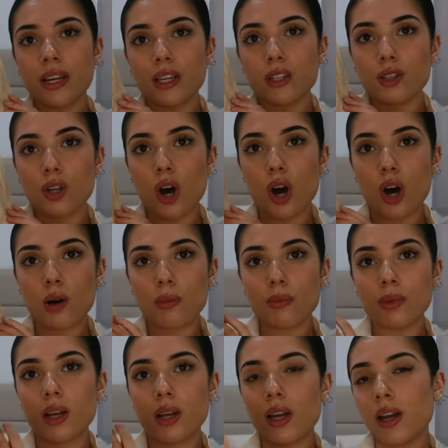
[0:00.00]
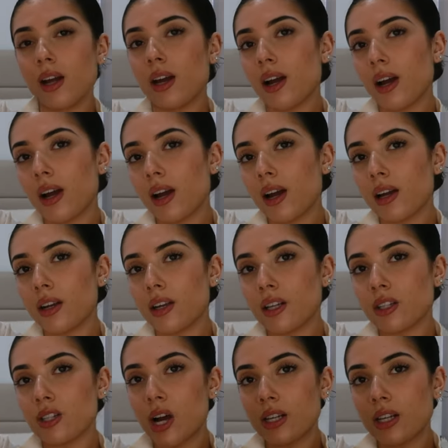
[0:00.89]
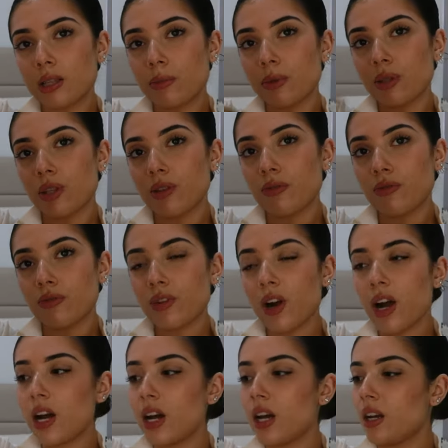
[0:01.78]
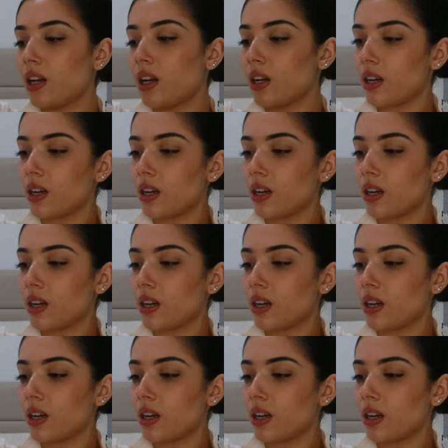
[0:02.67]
neck top and it ties up at the front.